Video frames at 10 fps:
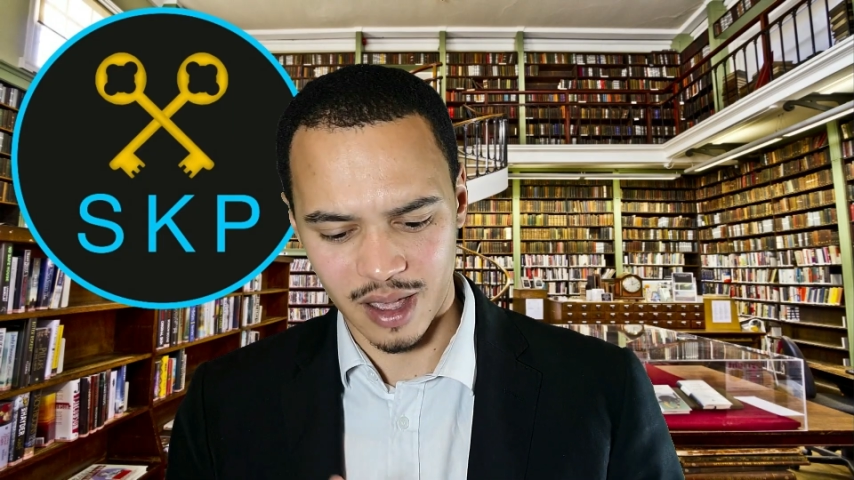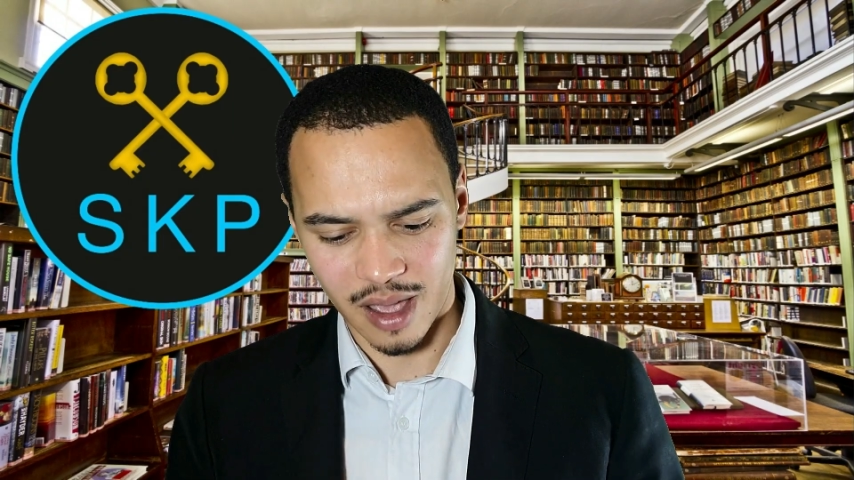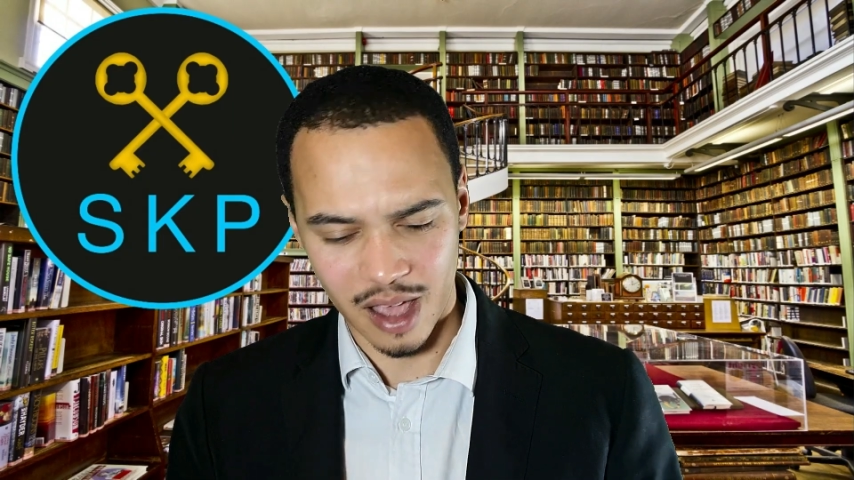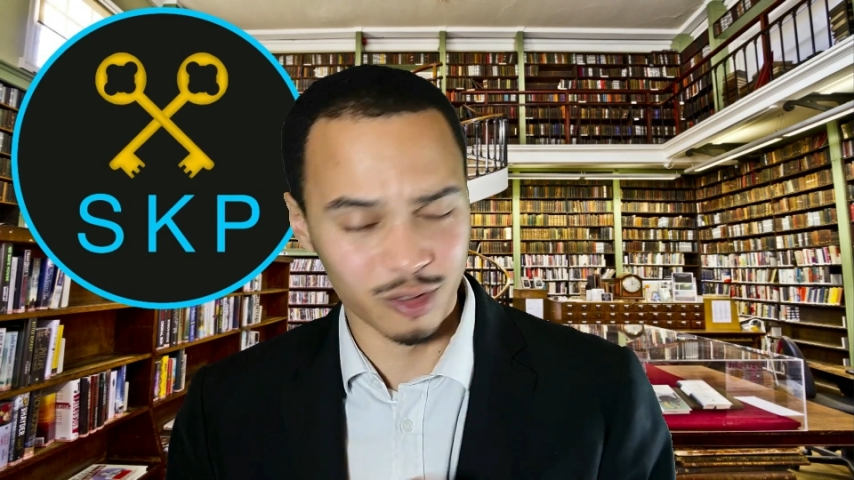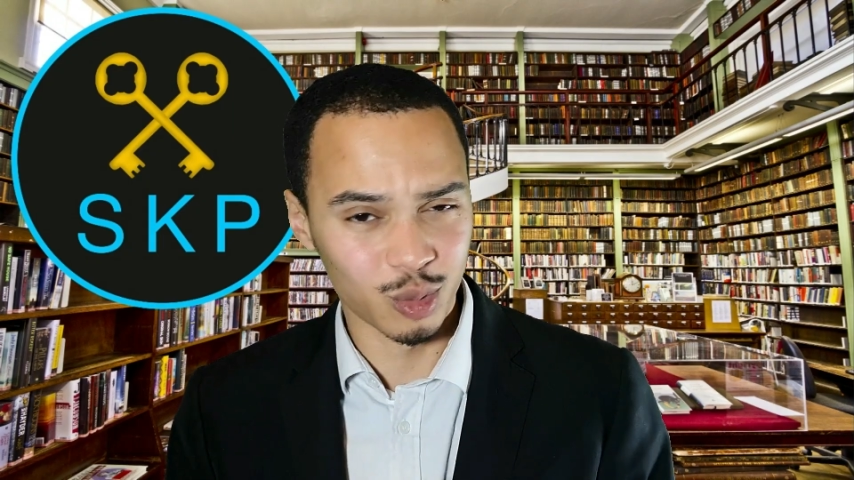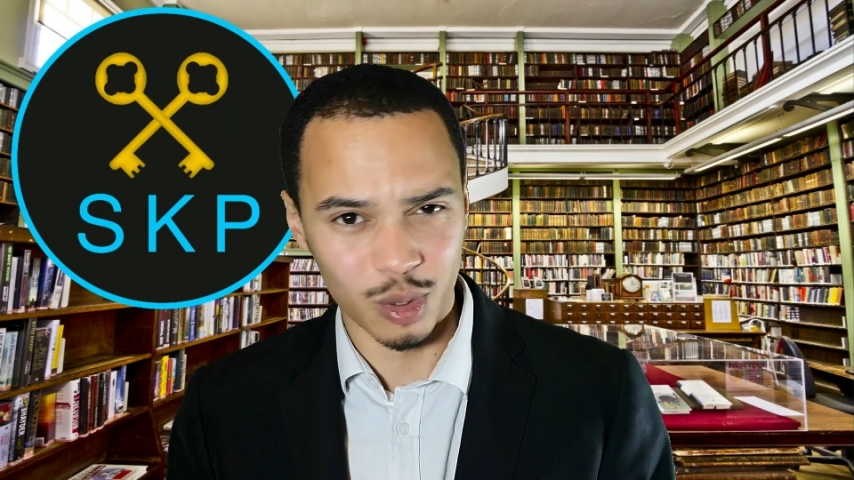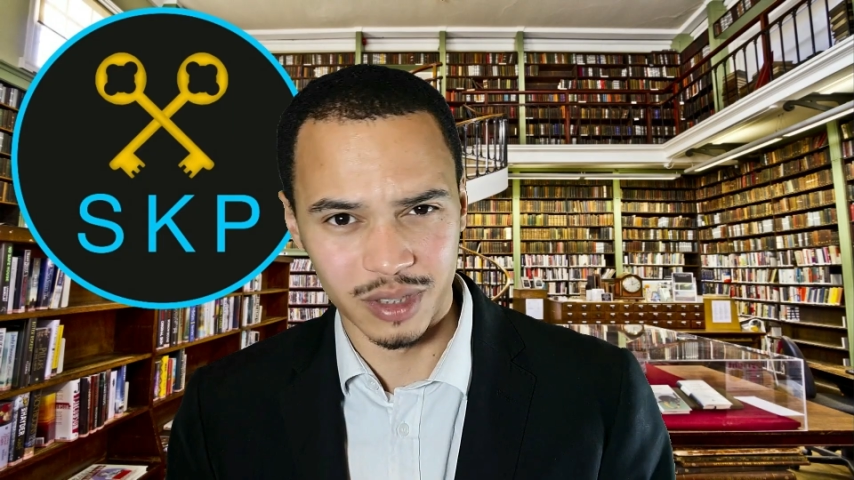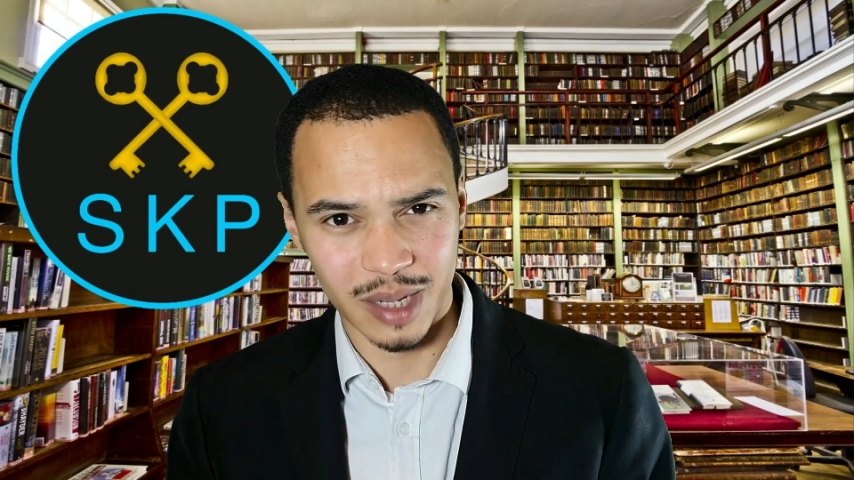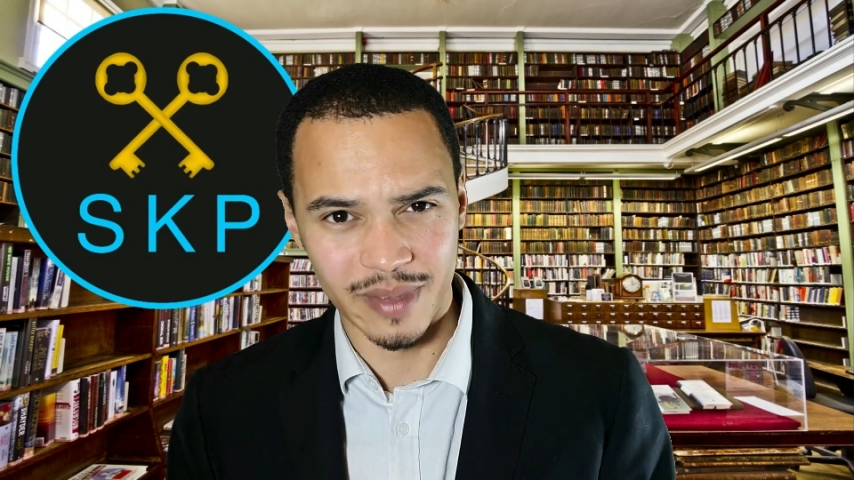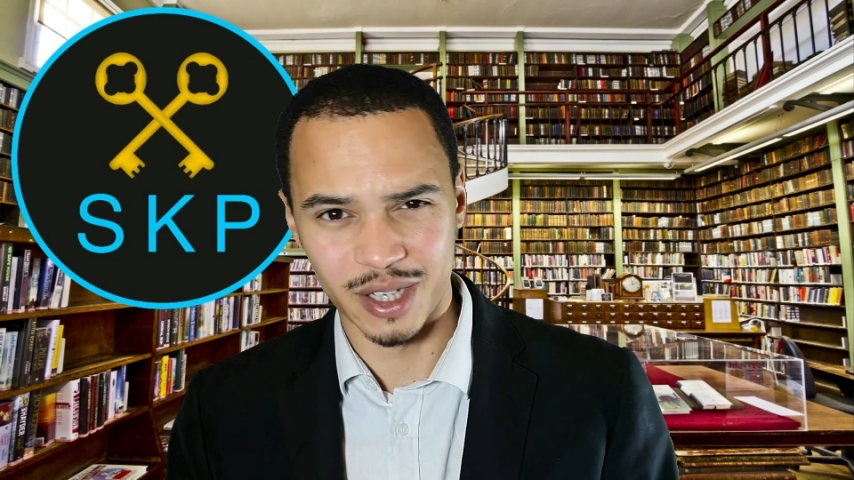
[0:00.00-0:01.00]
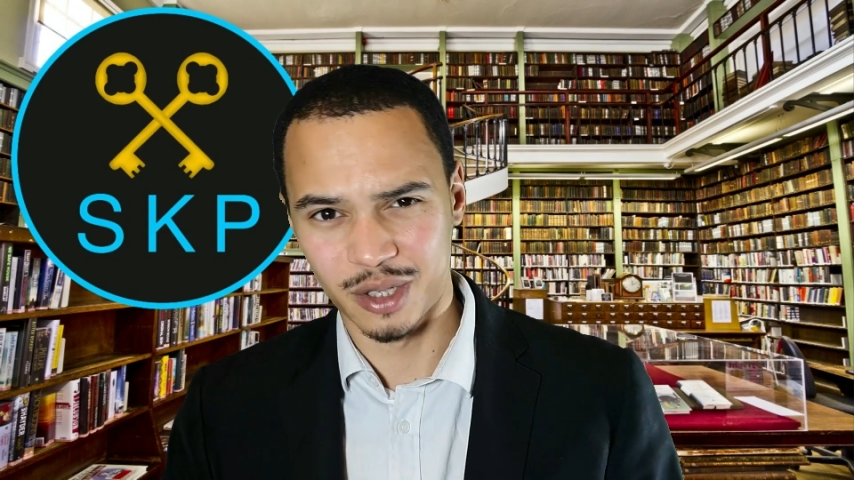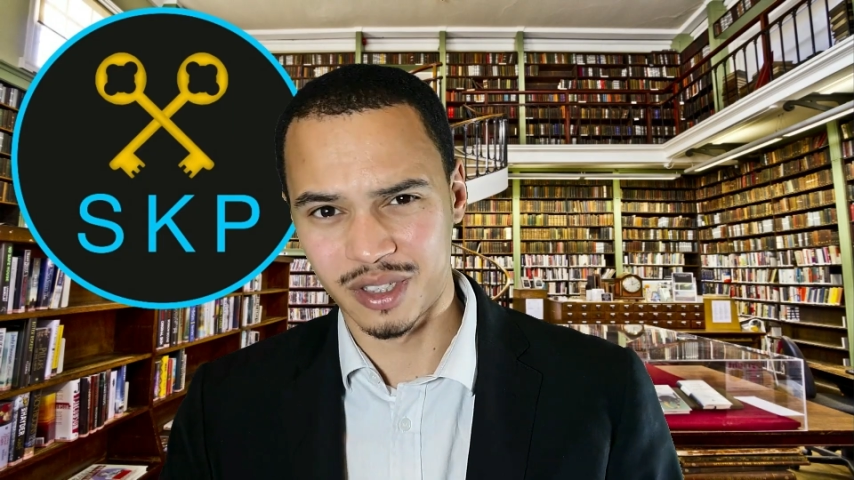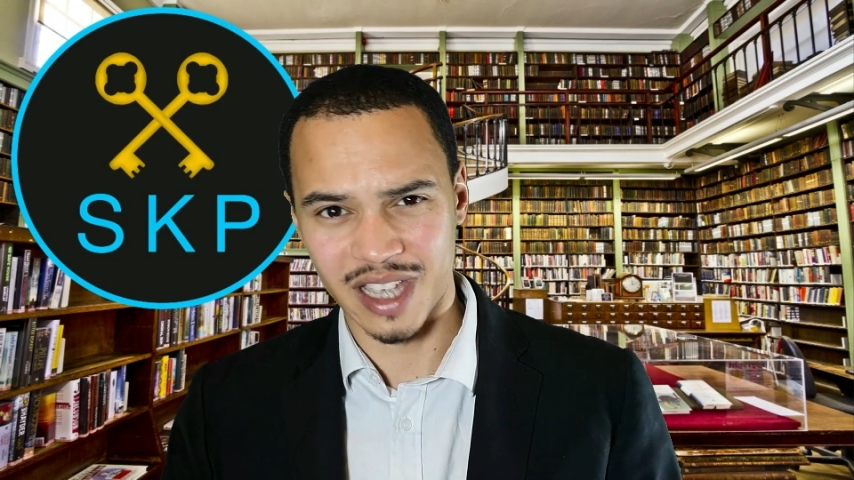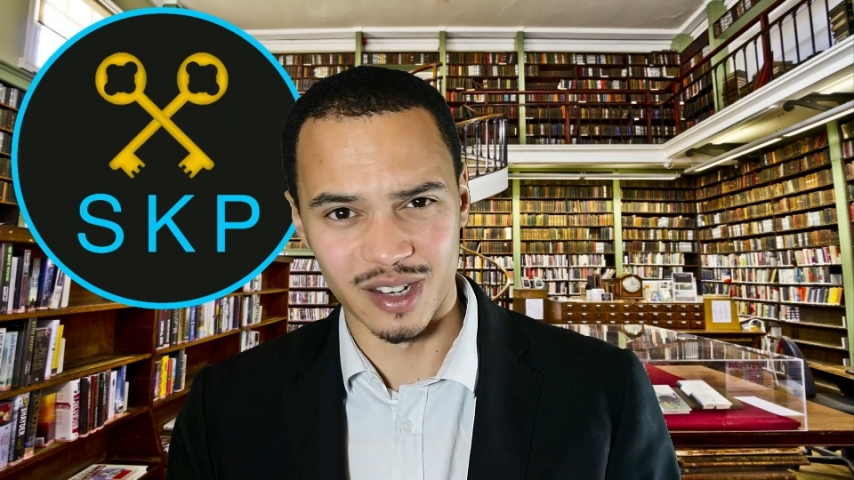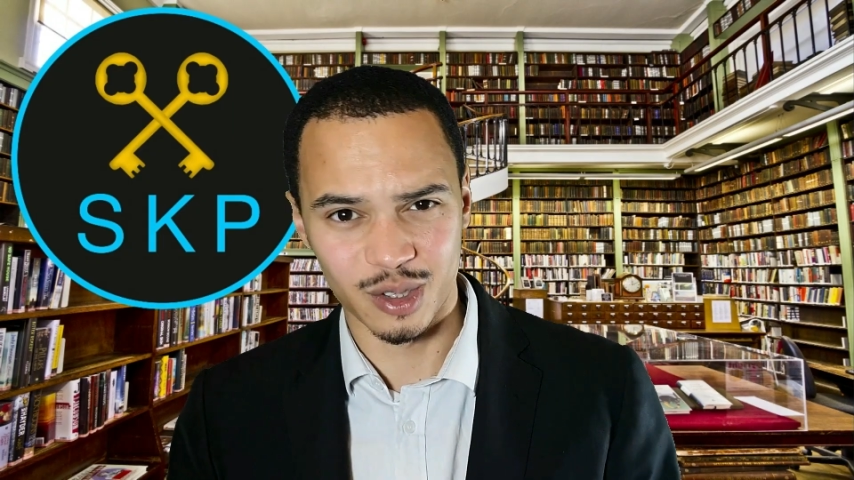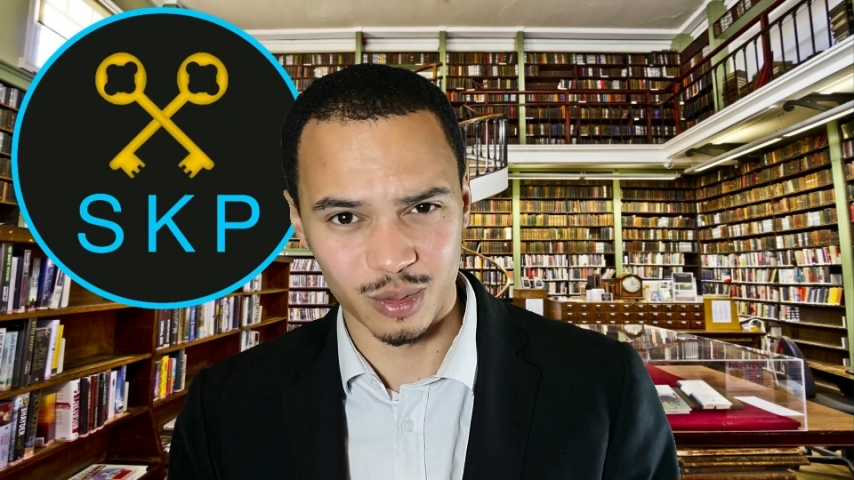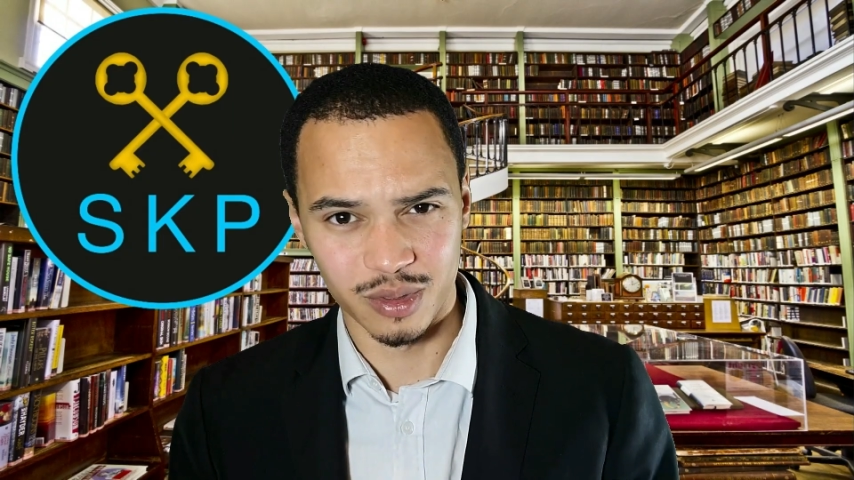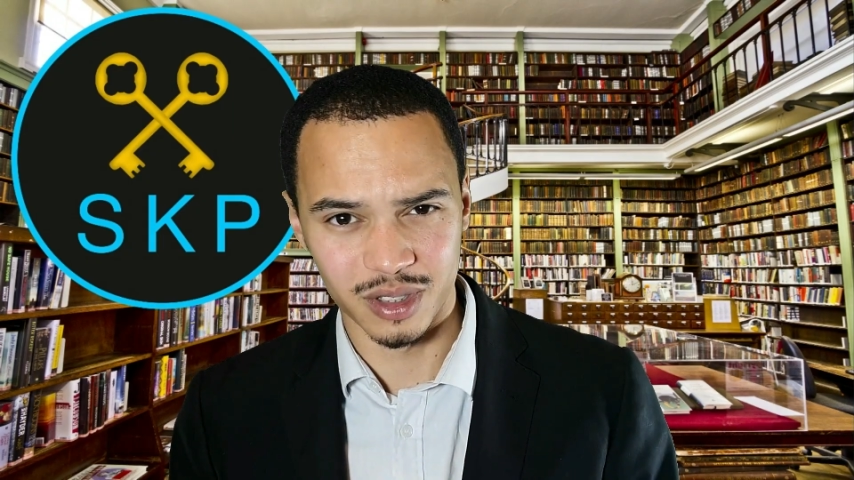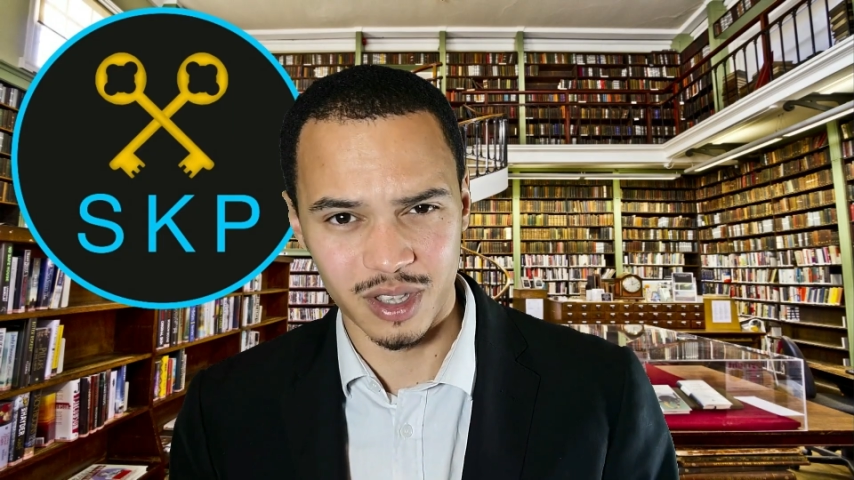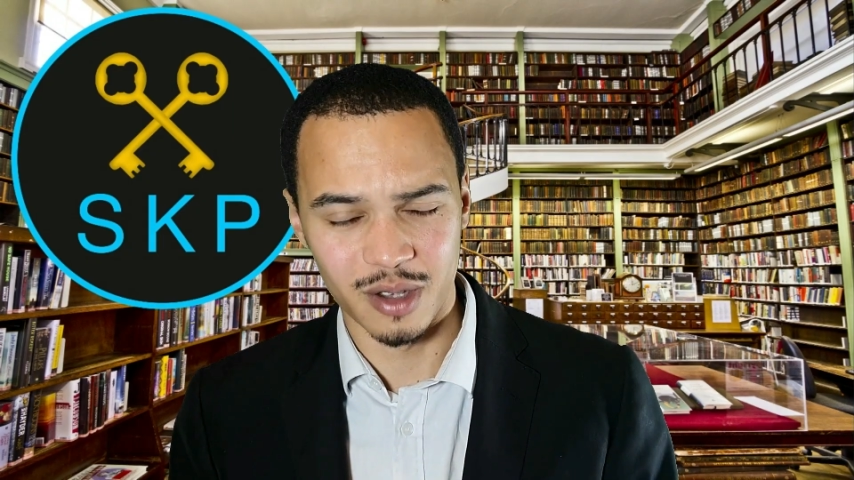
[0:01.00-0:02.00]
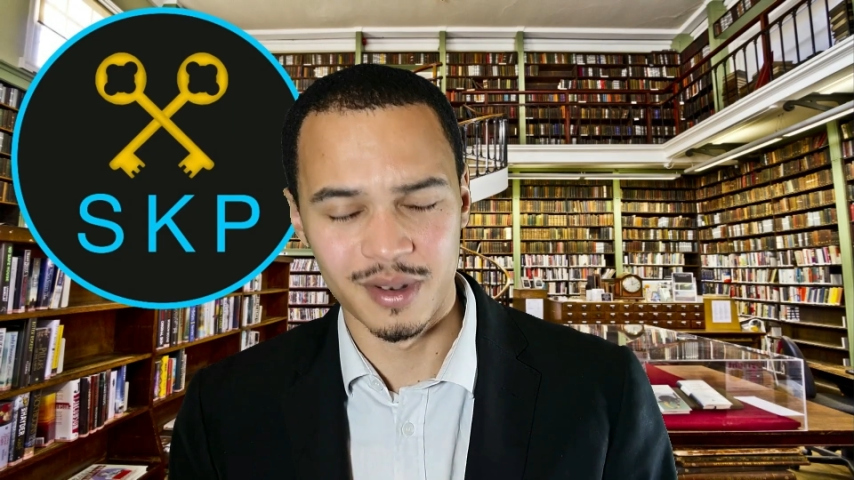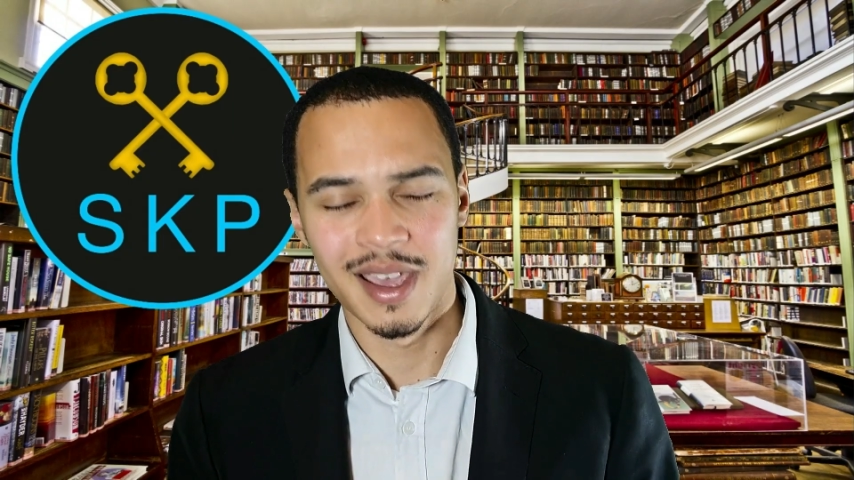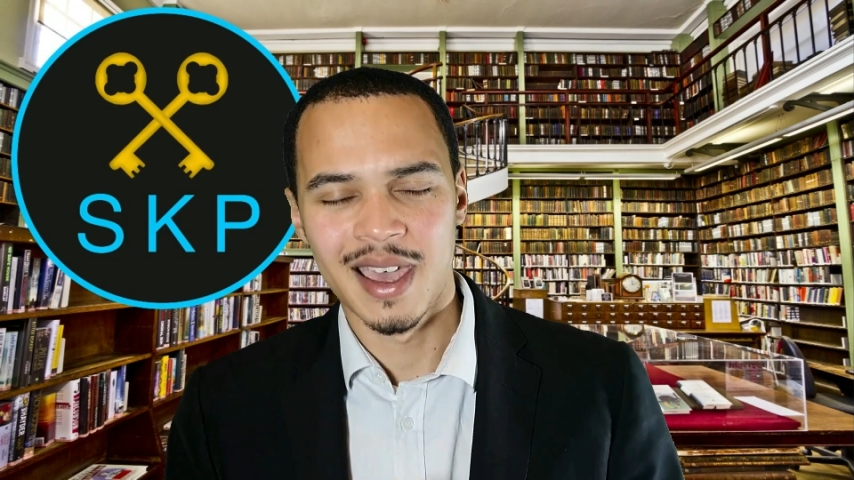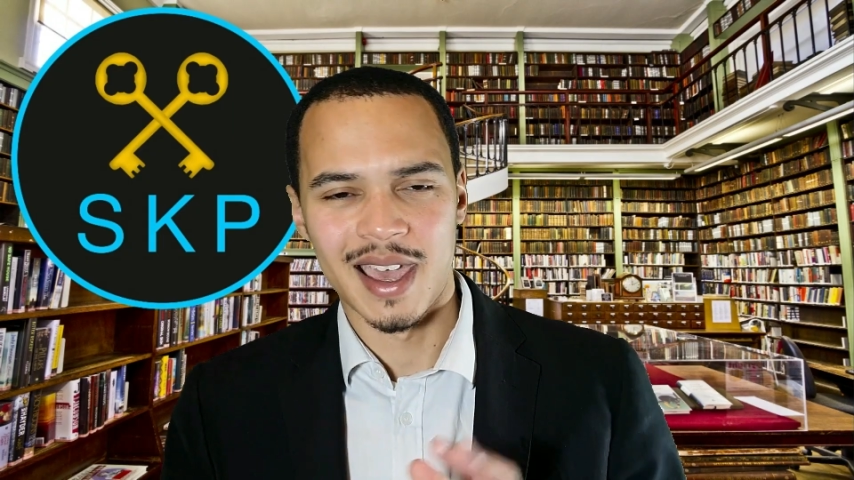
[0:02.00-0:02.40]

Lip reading: 101 Dalmatians and A Sword and a Stone,